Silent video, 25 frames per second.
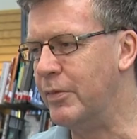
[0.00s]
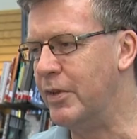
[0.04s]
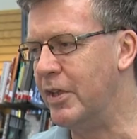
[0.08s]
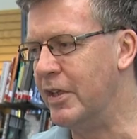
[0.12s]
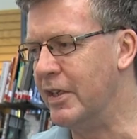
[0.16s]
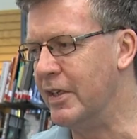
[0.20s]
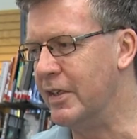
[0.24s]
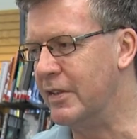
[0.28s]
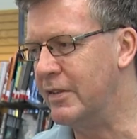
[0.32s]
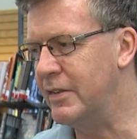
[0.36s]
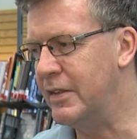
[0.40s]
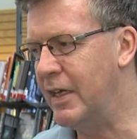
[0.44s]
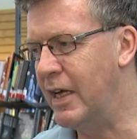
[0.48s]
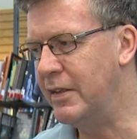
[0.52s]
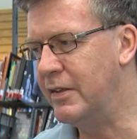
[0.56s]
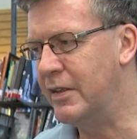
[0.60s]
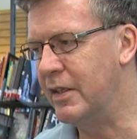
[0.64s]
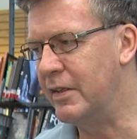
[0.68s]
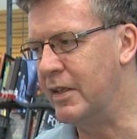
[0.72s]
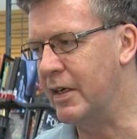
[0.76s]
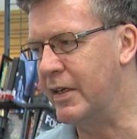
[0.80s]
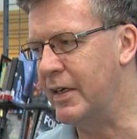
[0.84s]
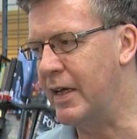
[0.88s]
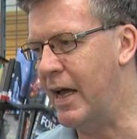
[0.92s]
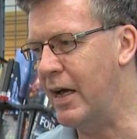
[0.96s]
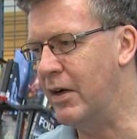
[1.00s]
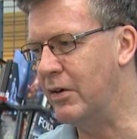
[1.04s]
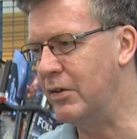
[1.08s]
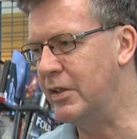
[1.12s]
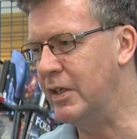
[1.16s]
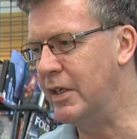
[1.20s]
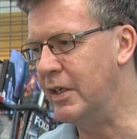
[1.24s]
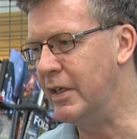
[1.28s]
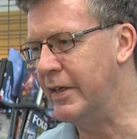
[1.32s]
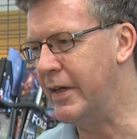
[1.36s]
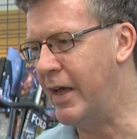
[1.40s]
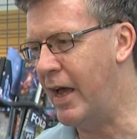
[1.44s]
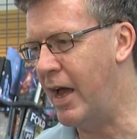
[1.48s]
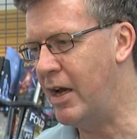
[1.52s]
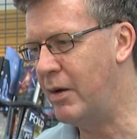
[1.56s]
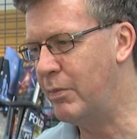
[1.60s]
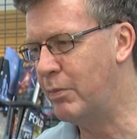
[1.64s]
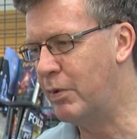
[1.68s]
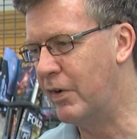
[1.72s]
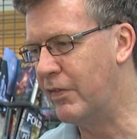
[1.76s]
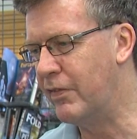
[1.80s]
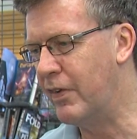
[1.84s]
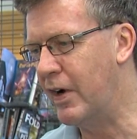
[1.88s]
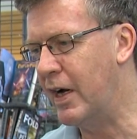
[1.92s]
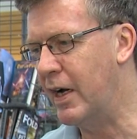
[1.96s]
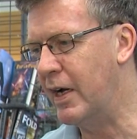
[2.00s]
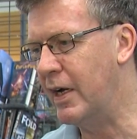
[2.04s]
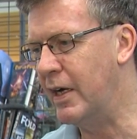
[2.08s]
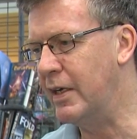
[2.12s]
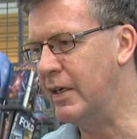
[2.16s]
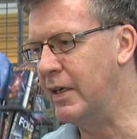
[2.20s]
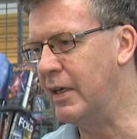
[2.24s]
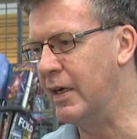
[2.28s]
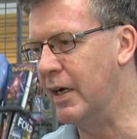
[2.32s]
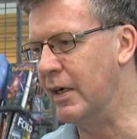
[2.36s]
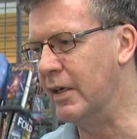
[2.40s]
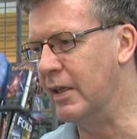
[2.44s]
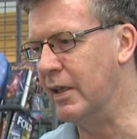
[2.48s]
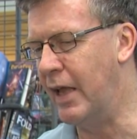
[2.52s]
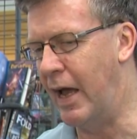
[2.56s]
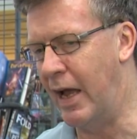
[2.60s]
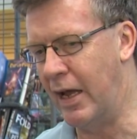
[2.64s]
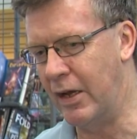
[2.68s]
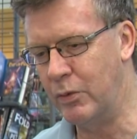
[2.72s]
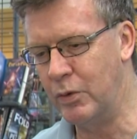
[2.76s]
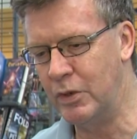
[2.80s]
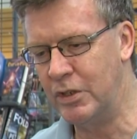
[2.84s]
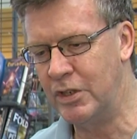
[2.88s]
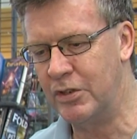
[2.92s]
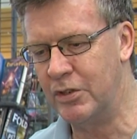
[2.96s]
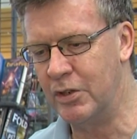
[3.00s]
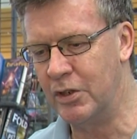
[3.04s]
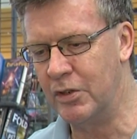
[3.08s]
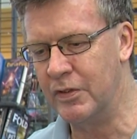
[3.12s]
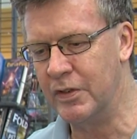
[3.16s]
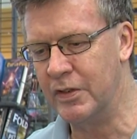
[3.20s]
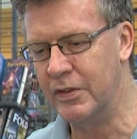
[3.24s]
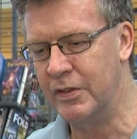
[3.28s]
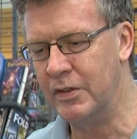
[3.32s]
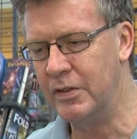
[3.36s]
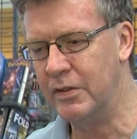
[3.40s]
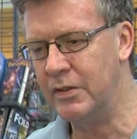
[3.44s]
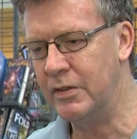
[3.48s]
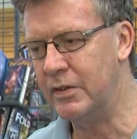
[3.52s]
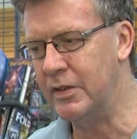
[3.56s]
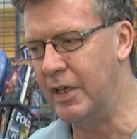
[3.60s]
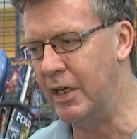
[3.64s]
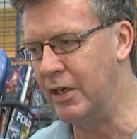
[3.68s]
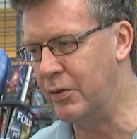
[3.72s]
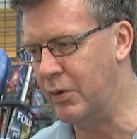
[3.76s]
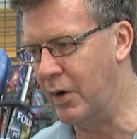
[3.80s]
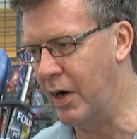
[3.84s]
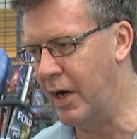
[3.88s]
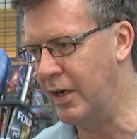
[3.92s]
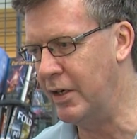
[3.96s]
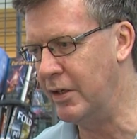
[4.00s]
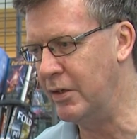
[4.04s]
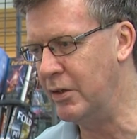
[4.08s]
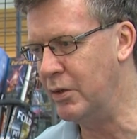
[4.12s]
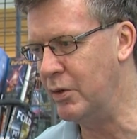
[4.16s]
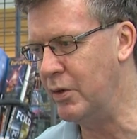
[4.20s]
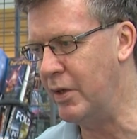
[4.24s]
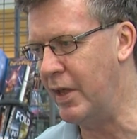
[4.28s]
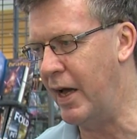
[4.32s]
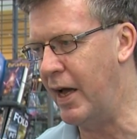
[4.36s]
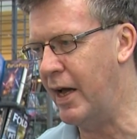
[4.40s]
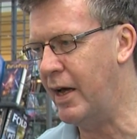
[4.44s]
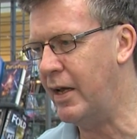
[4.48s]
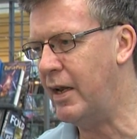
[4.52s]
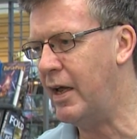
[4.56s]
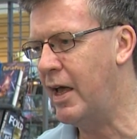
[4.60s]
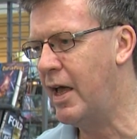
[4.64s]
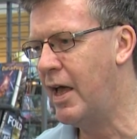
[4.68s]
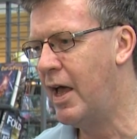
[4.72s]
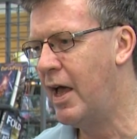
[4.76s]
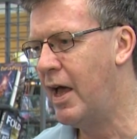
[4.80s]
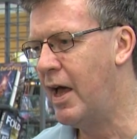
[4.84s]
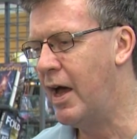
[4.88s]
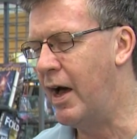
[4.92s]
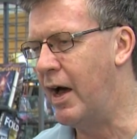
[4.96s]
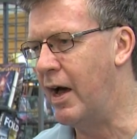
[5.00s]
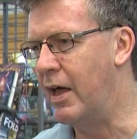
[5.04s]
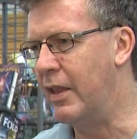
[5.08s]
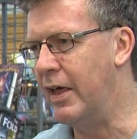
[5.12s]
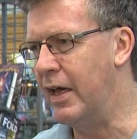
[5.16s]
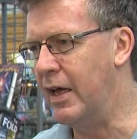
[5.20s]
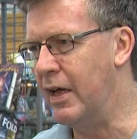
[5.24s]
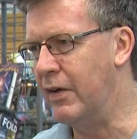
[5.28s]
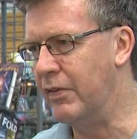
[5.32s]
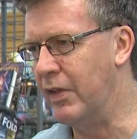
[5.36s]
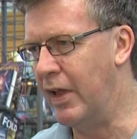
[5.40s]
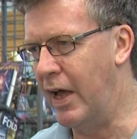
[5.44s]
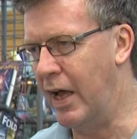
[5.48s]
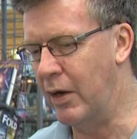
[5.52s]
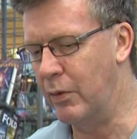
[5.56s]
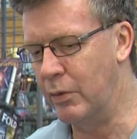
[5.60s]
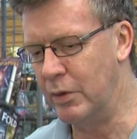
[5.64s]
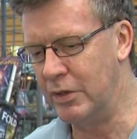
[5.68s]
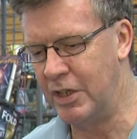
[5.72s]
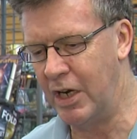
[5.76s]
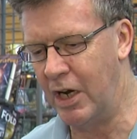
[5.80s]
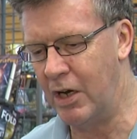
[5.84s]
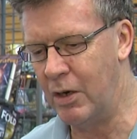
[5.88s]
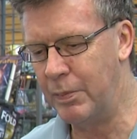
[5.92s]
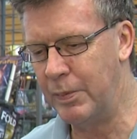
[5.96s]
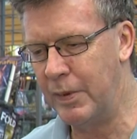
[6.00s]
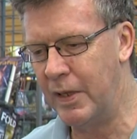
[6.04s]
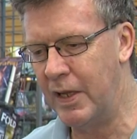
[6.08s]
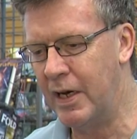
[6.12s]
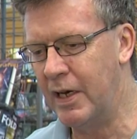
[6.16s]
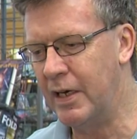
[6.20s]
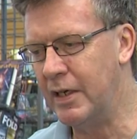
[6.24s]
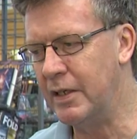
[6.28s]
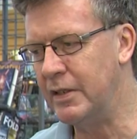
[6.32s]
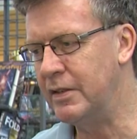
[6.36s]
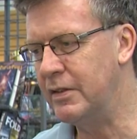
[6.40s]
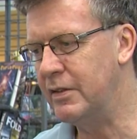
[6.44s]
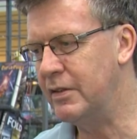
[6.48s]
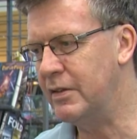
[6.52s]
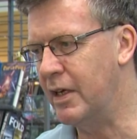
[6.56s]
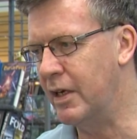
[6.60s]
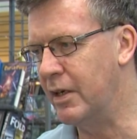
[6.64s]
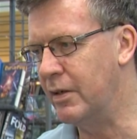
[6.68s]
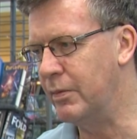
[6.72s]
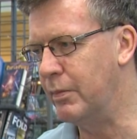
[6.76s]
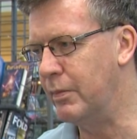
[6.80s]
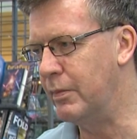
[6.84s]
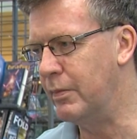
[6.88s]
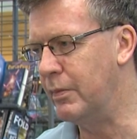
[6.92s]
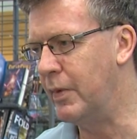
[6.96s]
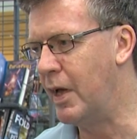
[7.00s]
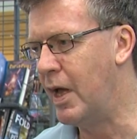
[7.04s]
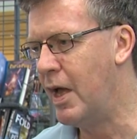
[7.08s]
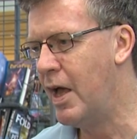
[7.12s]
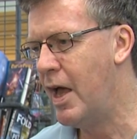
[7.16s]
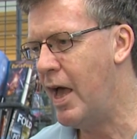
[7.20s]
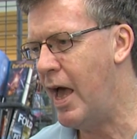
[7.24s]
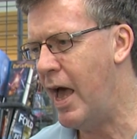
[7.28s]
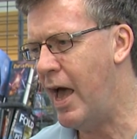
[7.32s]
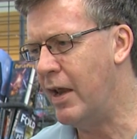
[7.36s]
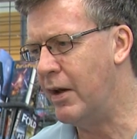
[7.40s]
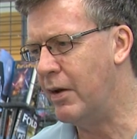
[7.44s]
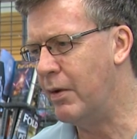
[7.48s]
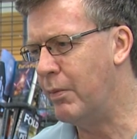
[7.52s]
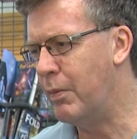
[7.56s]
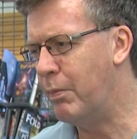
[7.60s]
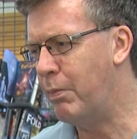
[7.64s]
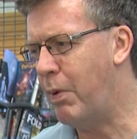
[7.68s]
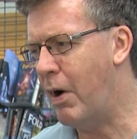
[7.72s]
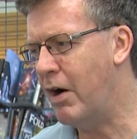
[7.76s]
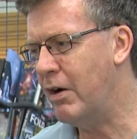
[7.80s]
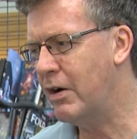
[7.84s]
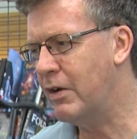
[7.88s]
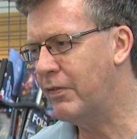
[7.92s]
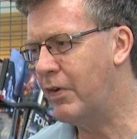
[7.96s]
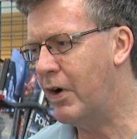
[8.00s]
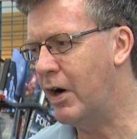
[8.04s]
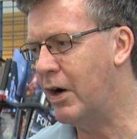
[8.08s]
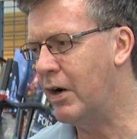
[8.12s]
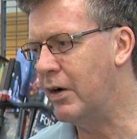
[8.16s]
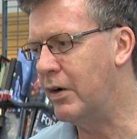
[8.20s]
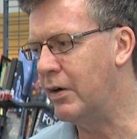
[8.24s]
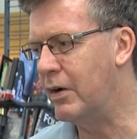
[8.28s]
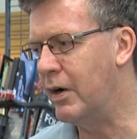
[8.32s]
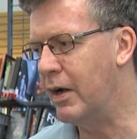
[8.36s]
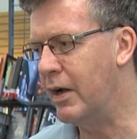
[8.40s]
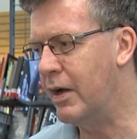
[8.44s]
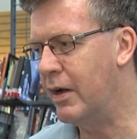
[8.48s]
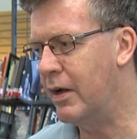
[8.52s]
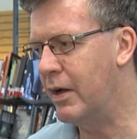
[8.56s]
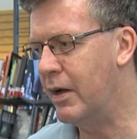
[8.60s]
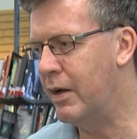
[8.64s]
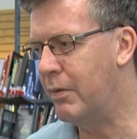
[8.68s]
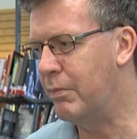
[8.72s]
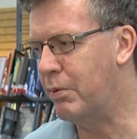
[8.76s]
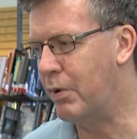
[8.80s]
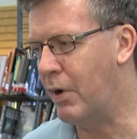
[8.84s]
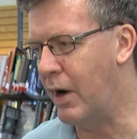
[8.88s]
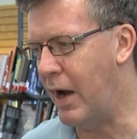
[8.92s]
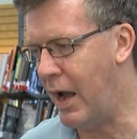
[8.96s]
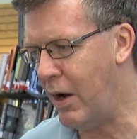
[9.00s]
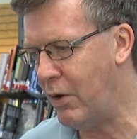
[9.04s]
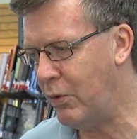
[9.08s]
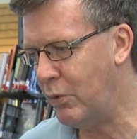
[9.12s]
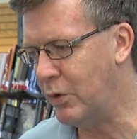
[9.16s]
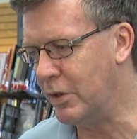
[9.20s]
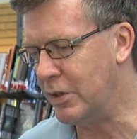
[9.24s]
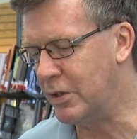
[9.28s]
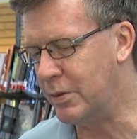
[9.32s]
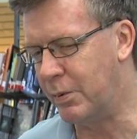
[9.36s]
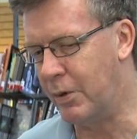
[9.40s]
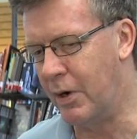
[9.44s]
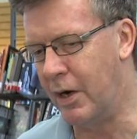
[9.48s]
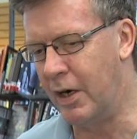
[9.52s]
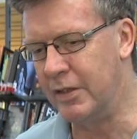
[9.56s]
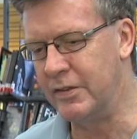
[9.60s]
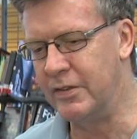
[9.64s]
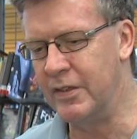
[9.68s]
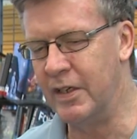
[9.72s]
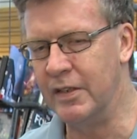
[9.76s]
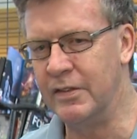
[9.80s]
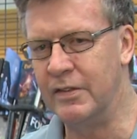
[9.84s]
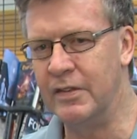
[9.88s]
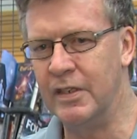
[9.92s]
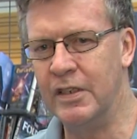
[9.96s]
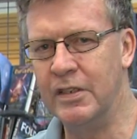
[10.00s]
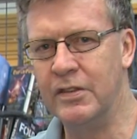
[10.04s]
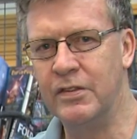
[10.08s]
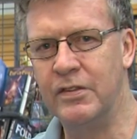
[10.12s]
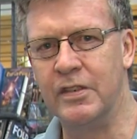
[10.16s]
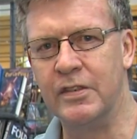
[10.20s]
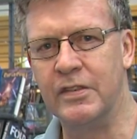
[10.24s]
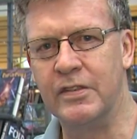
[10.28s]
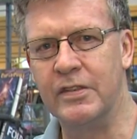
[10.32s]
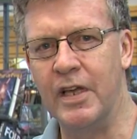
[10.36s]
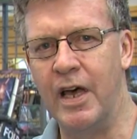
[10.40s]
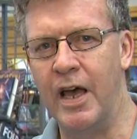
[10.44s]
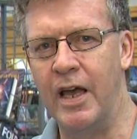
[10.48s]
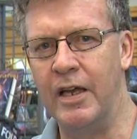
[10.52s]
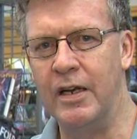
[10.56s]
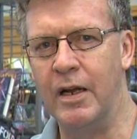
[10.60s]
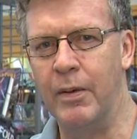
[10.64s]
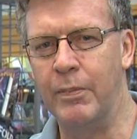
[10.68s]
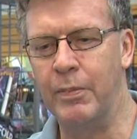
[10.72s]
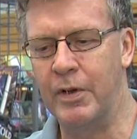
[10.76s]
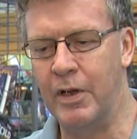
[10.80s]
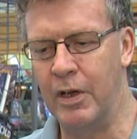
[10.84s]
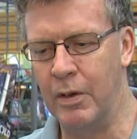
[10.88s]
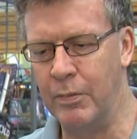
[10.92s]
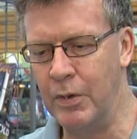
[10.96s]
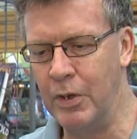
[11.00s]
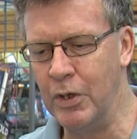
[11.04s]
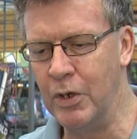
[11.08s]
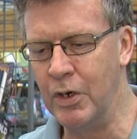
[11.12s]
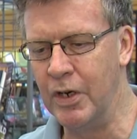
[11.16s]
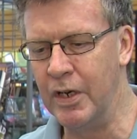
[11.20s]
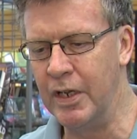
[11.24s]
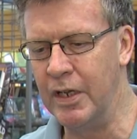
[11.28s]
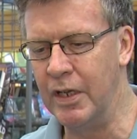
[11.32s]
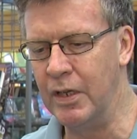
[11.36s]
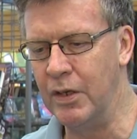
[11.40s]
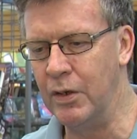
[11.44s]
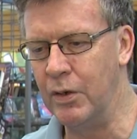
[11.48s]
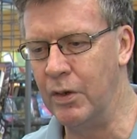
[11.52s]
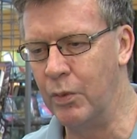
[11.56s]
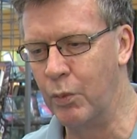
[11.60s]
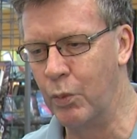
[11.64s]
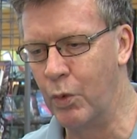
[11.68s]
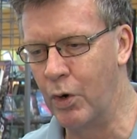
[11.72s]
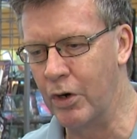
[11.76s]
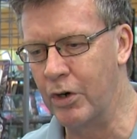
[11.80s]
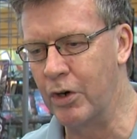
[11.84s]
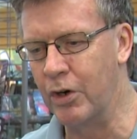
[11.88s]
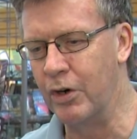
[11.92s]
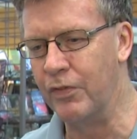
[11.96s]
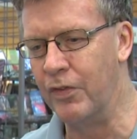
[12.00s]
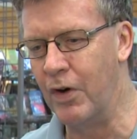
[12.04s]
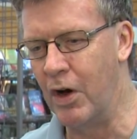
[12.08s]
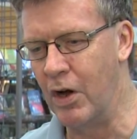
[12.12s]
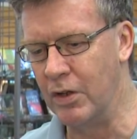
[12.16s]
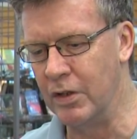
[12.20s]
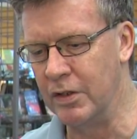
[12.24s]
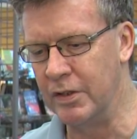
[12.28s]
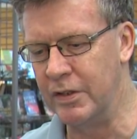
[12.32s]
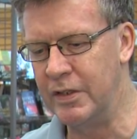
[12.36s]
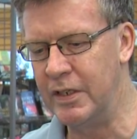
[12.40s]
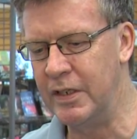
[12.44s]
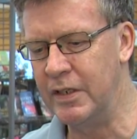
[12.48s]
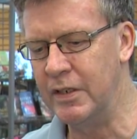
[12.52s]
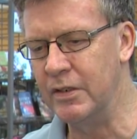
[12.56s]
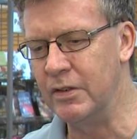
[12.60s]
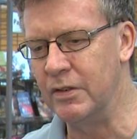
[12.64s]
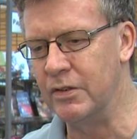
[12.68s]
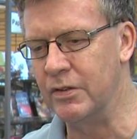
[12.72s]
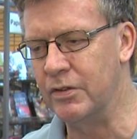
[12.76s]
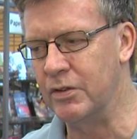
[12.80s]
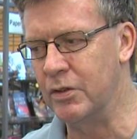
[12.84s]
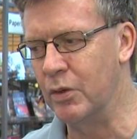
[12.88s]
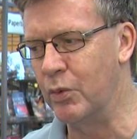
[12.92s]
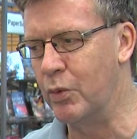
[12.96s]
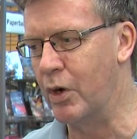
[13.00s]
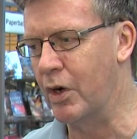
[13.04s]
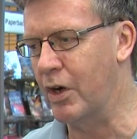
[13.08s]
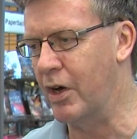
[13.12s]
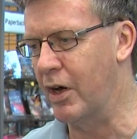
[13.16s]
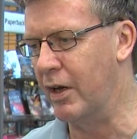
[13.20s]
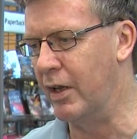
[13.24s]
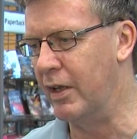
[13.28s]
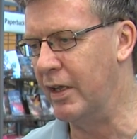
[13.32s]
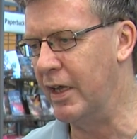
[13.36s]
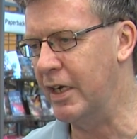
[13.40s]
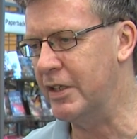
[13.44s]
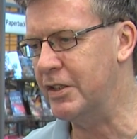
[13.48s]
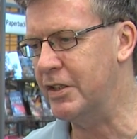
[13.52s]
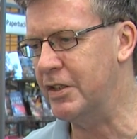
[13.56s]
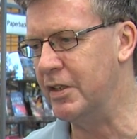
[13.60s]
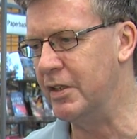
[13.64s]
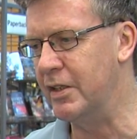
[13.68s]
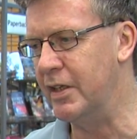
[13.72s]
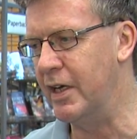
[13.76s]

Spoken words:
To the extent that the county can provide language services, they try to do that. They have language helplines. And part of our outreach process is to sign up community worker volunteers to work on Election